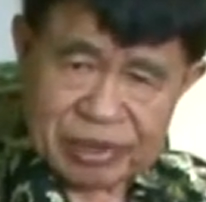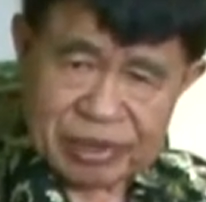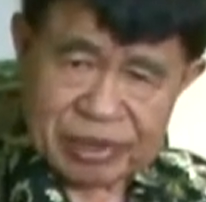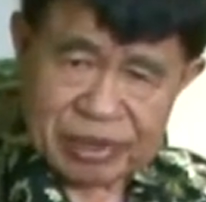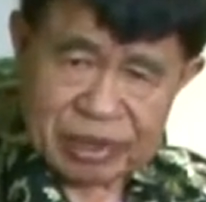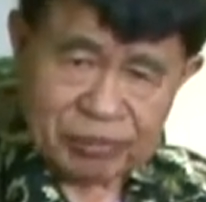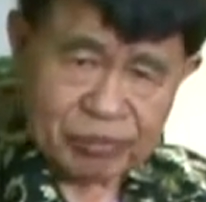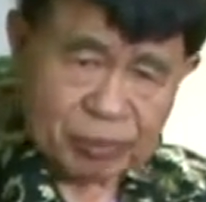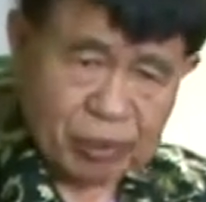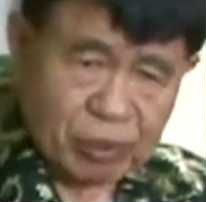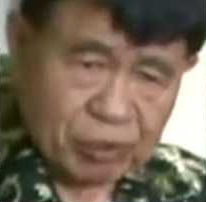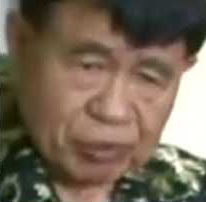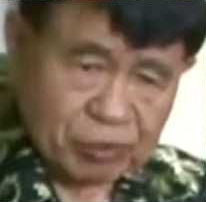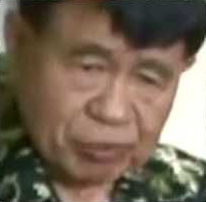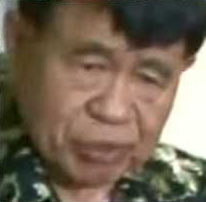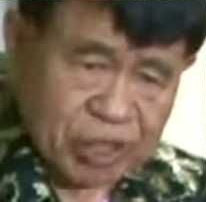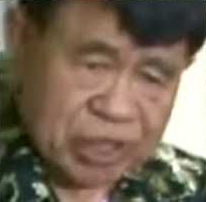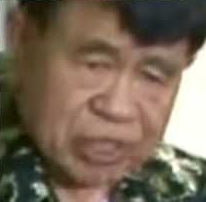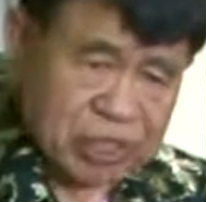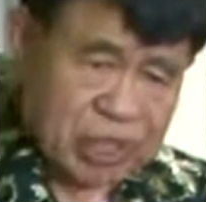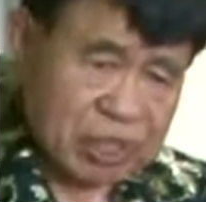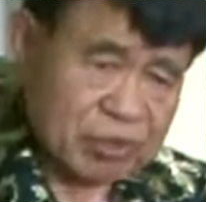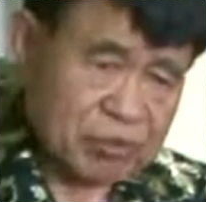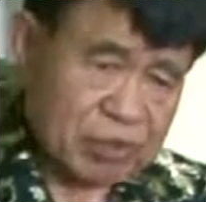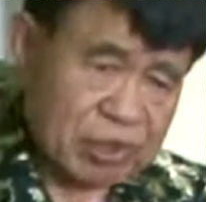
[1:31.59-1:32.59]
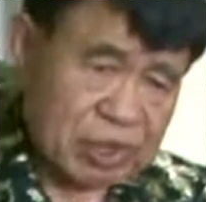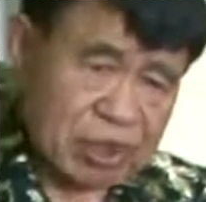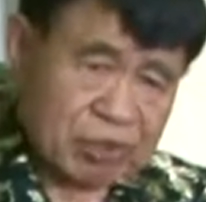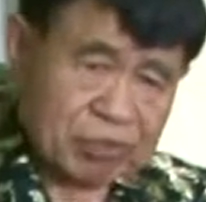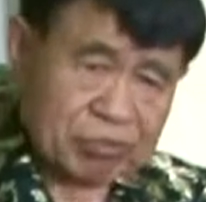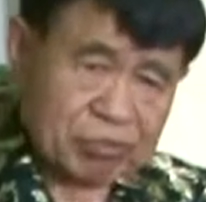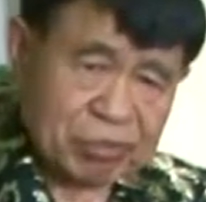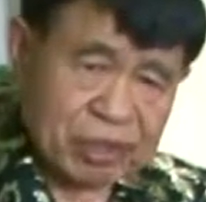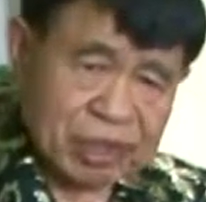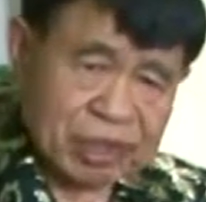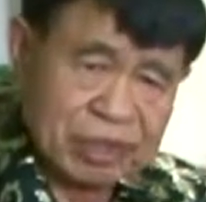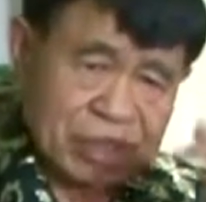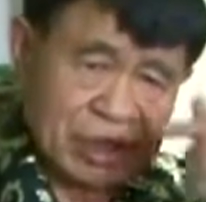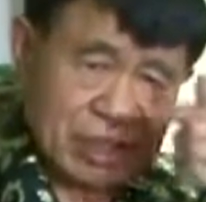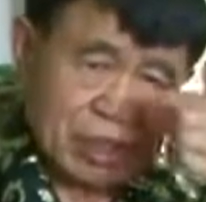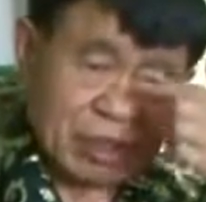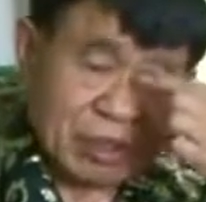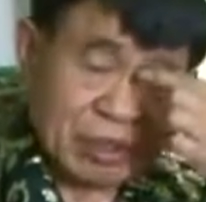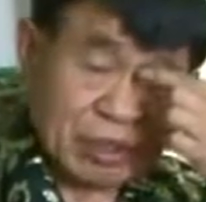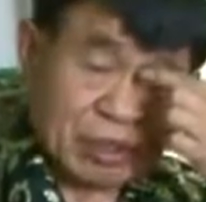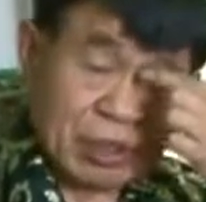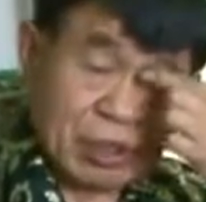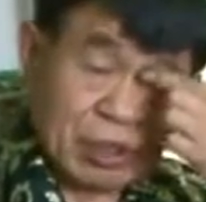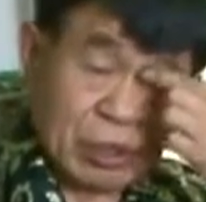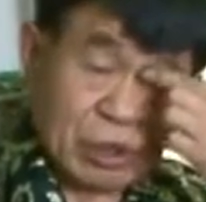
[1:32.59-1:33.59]
If no patients become better,
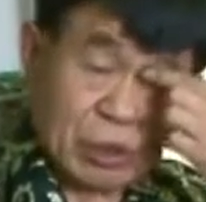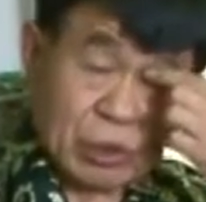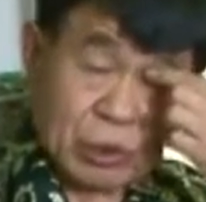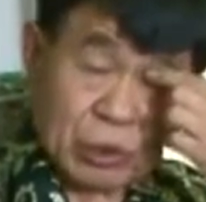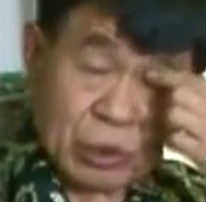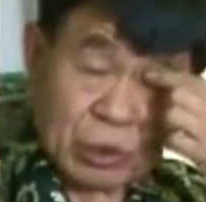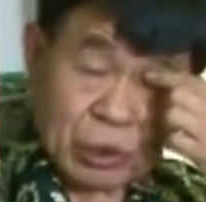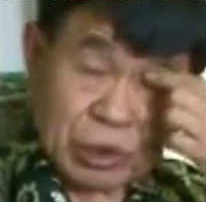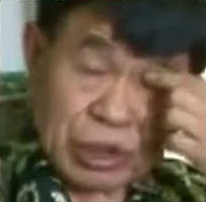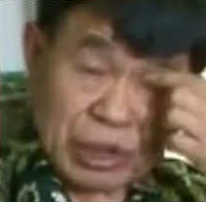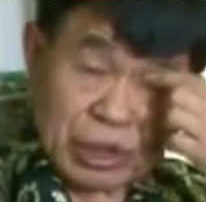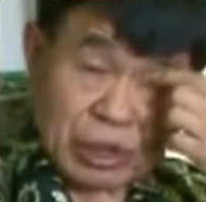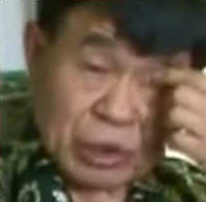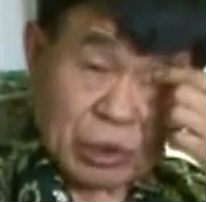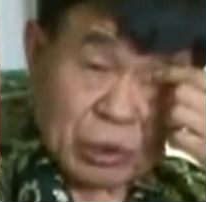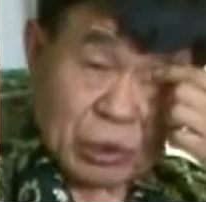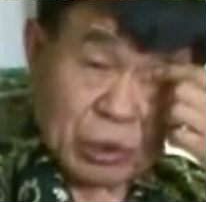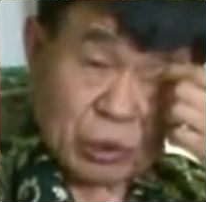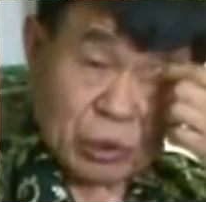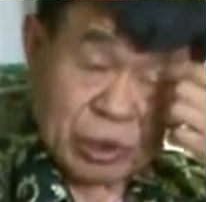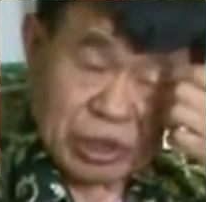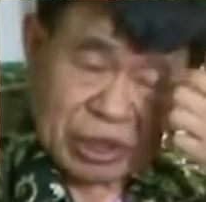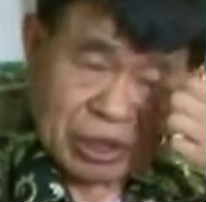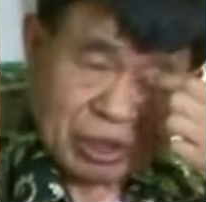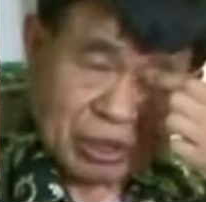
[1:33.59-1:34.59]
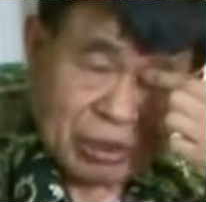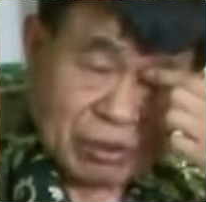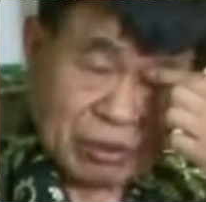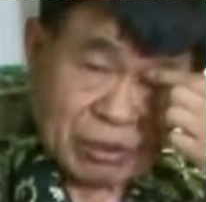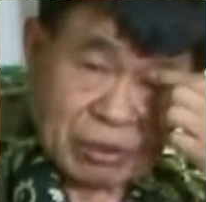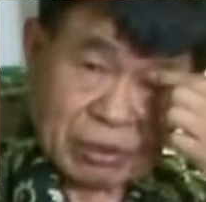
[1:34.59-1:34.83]
do not do it.